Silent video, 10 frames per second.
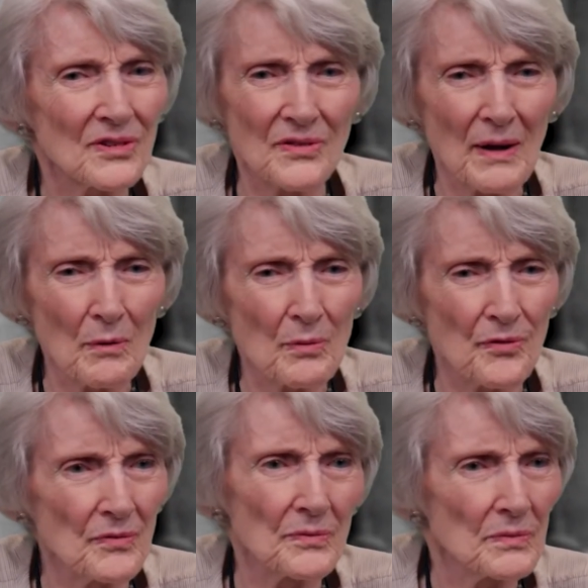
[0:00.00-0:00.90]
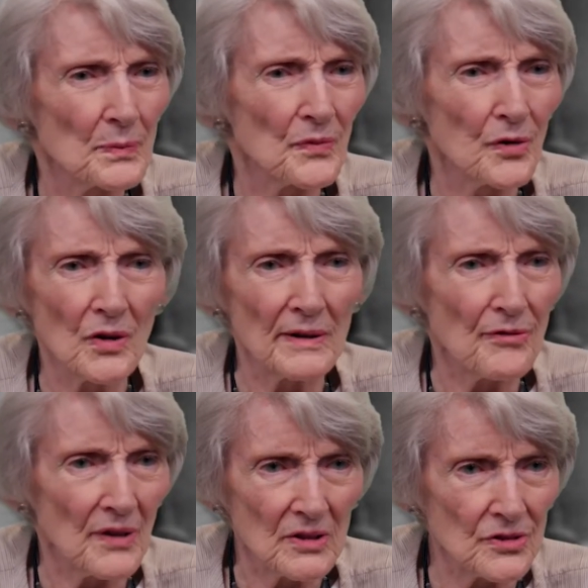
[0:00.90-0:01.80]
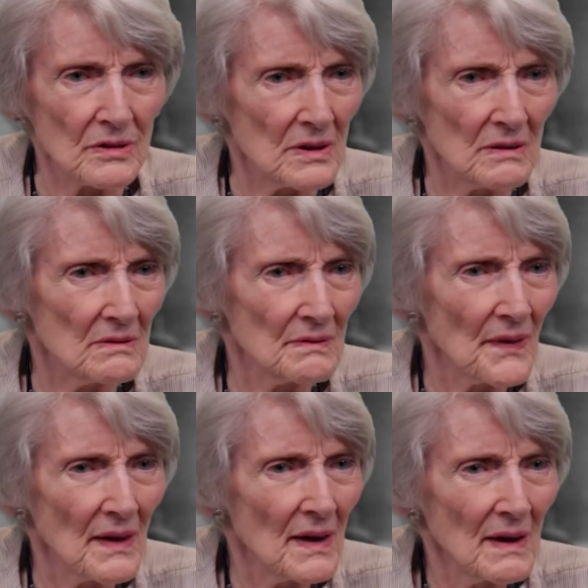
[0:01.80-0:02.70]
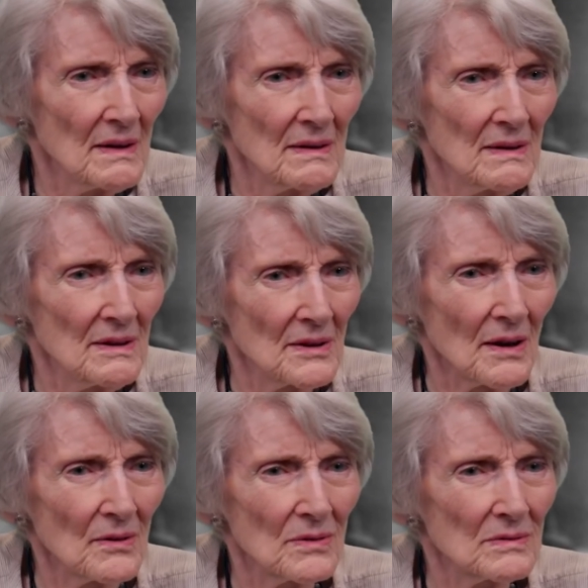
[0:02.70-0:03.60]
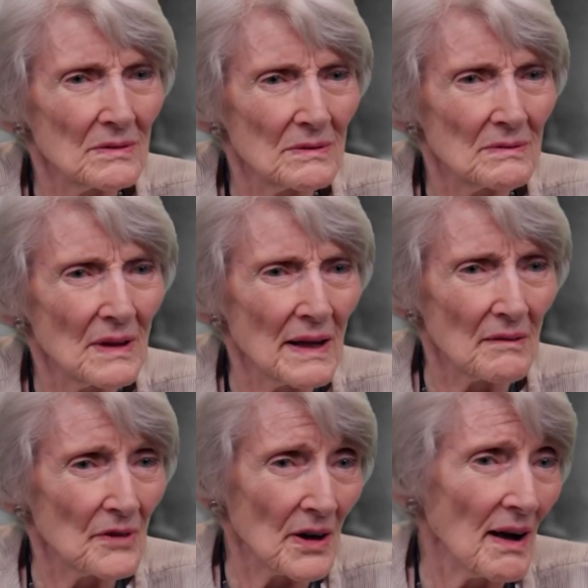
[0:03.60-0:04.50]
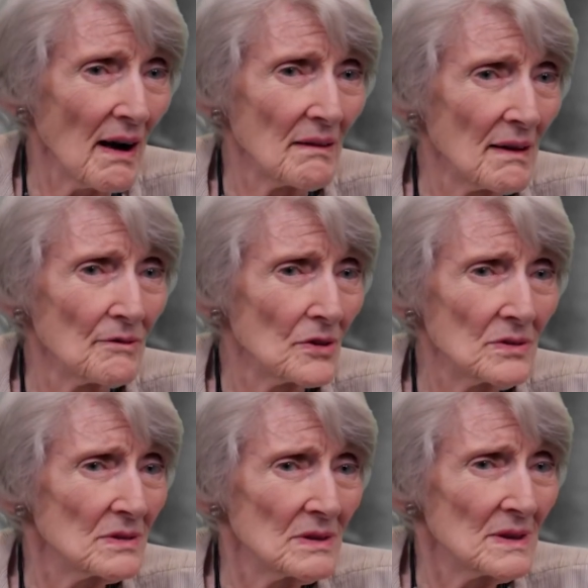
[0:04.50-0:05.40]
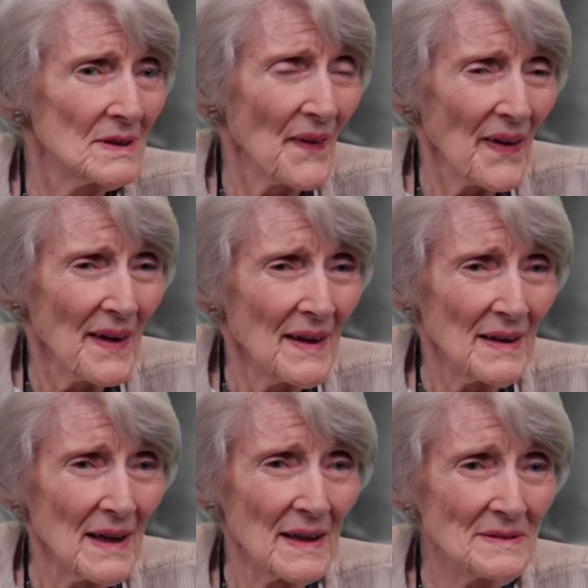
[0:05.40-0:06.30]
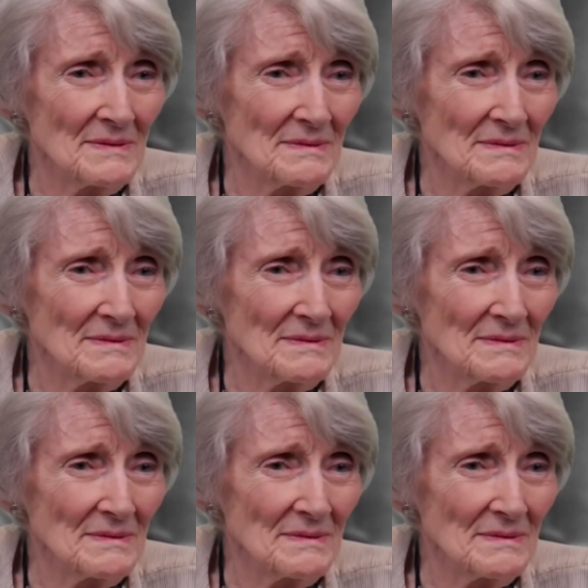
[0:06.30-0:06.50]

they were f- fully functioning, you know, mm. at a very high level. Yeah.